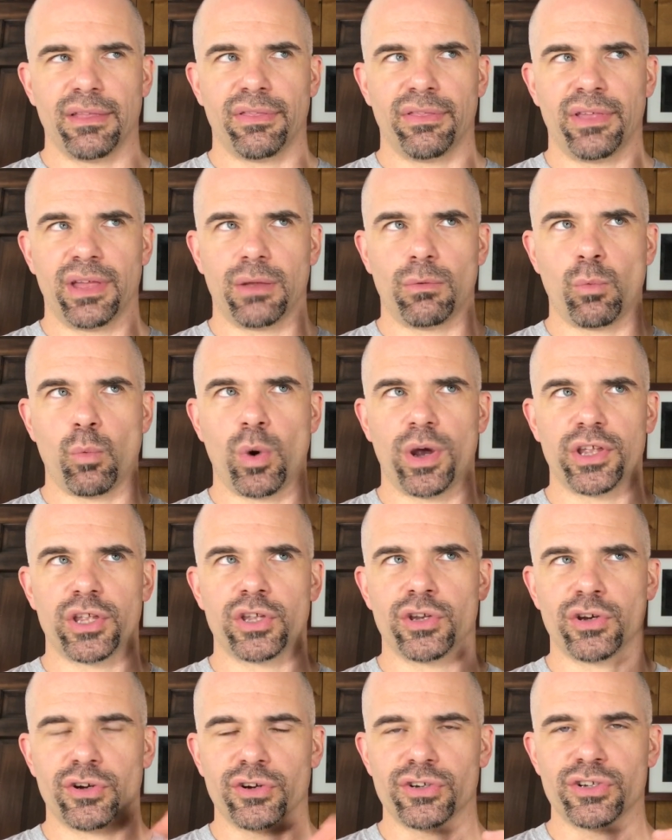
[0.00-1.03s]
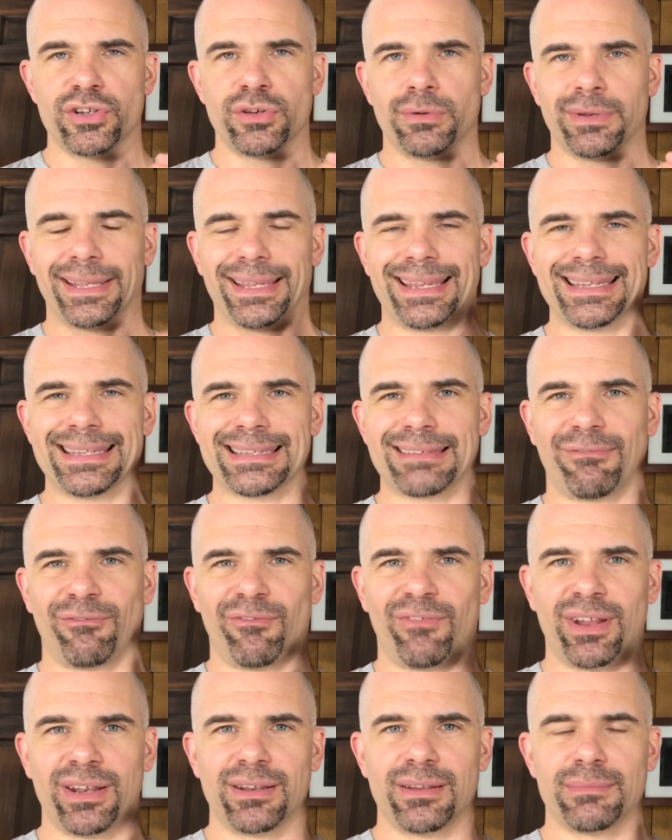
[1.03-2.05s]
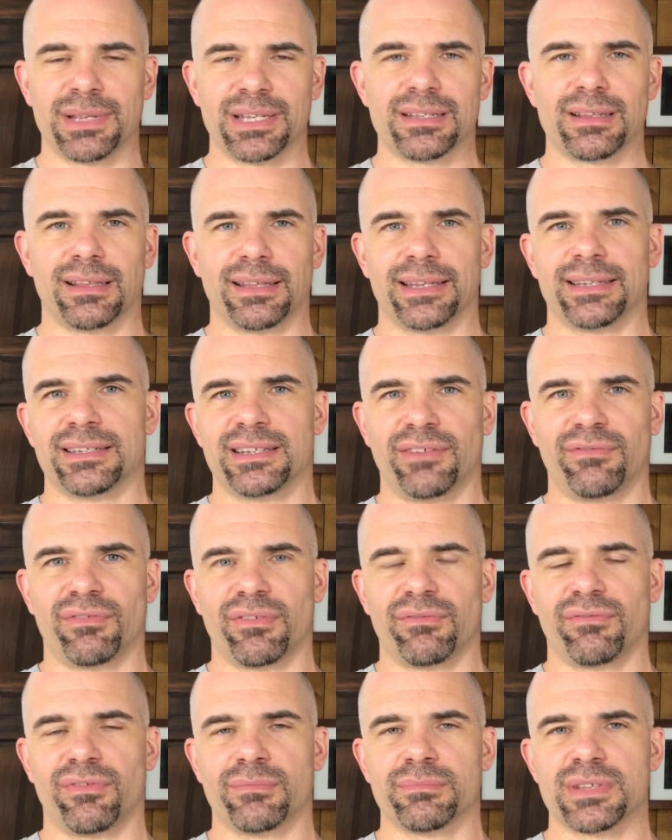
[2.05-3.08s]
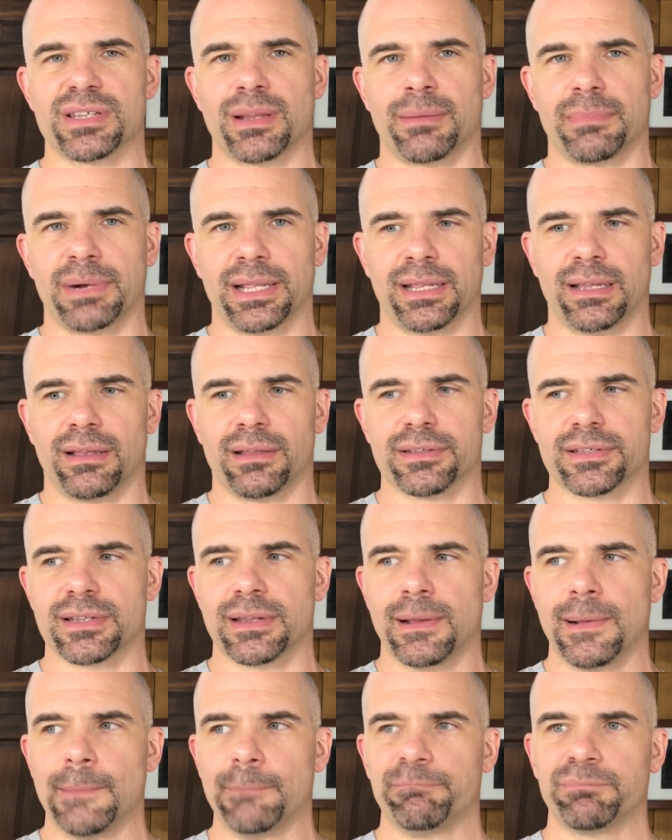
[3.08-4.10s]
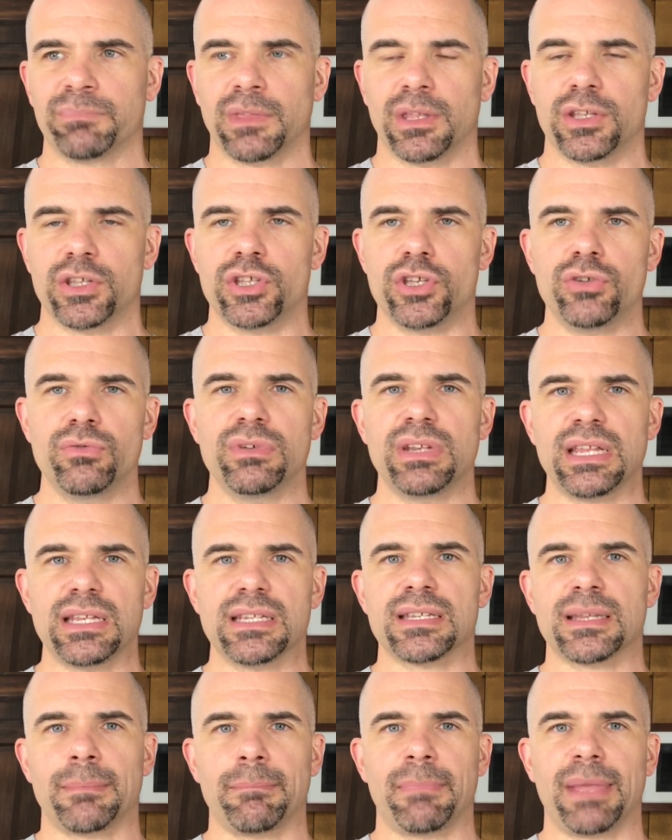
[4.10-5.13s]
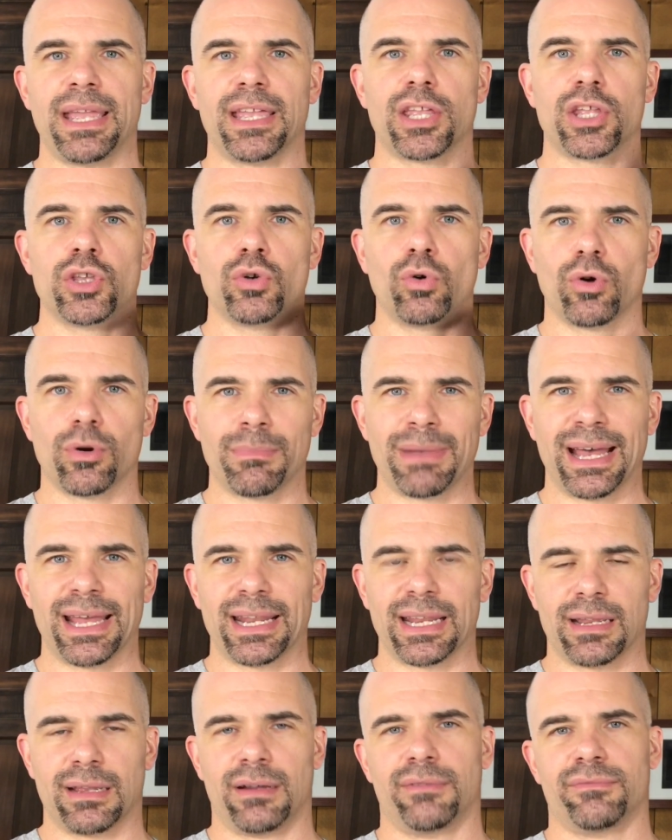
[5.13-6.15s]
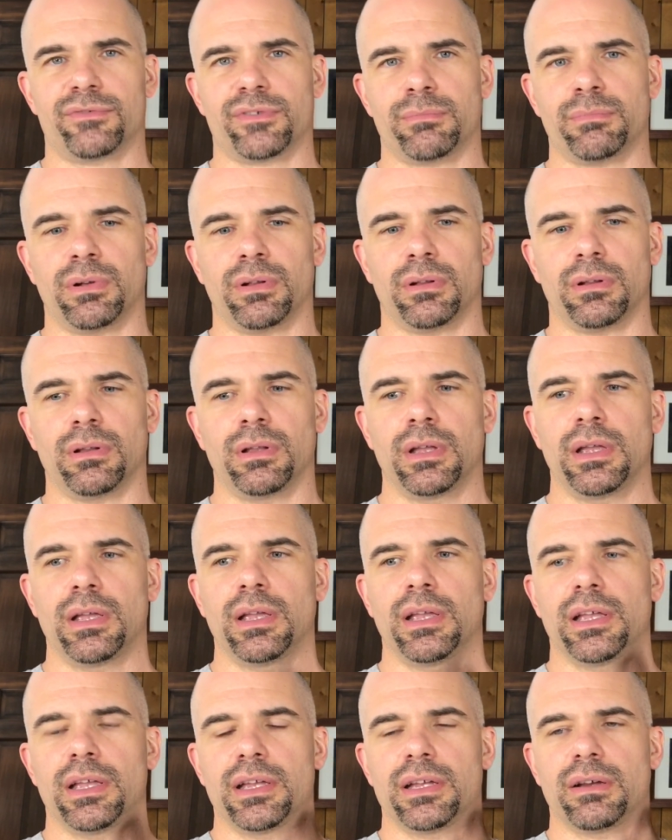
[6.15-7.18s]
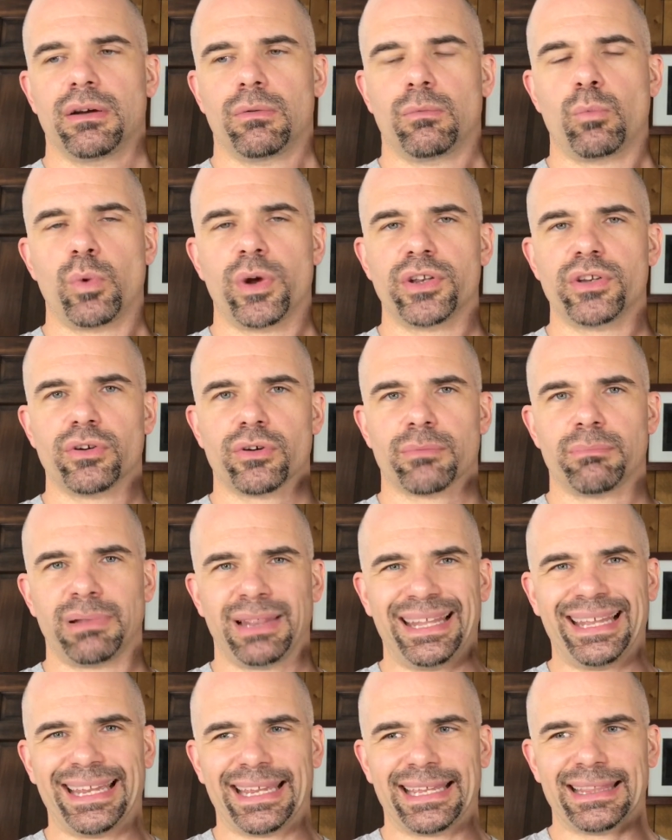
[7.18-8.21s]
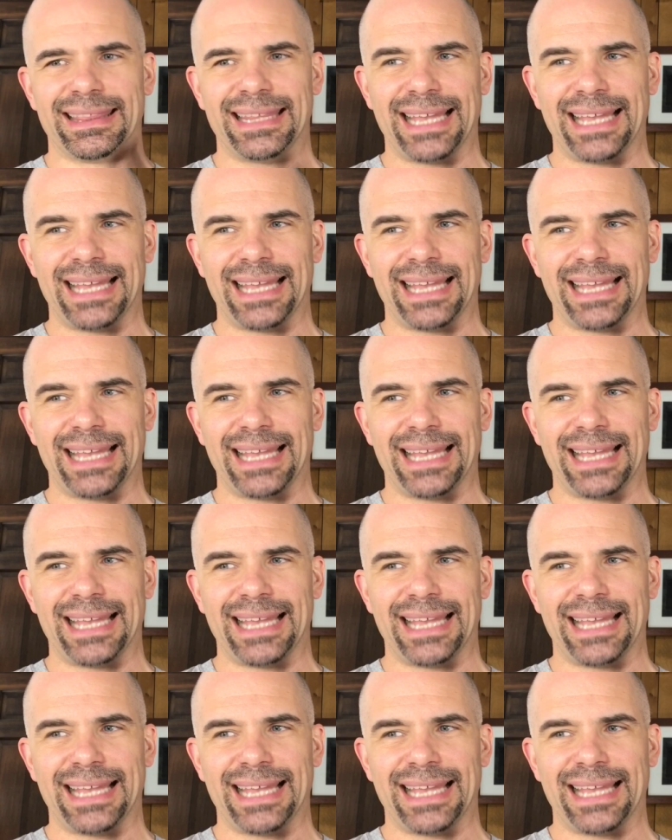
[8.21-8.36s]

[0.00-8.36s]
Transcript: that what you're doing is fundamentally different from somebody else. You need to make your body comfortable when you're playing.